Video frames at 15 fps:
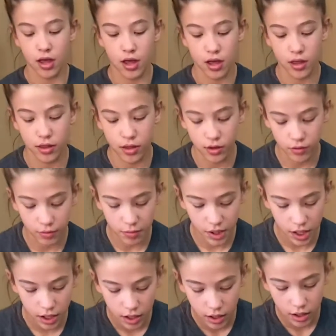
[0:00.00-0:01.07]
And then
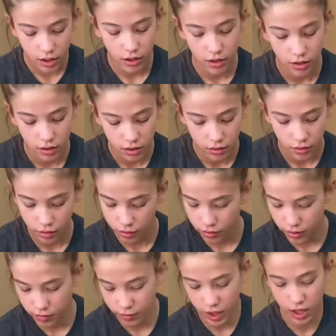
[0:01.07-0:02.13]
repeat
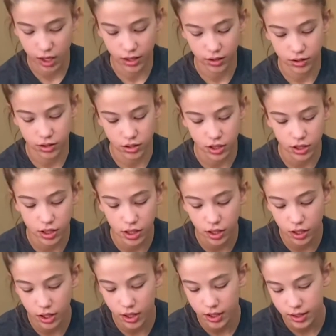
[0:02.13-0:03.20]
with my hands
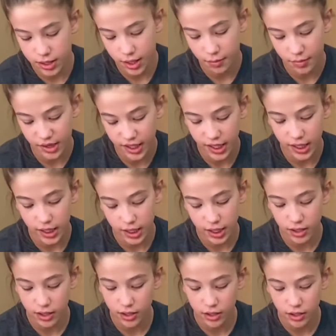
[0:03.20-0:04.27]
until it is
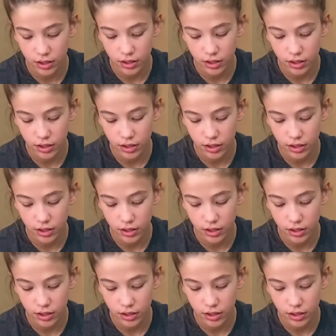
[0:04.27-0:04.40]
completely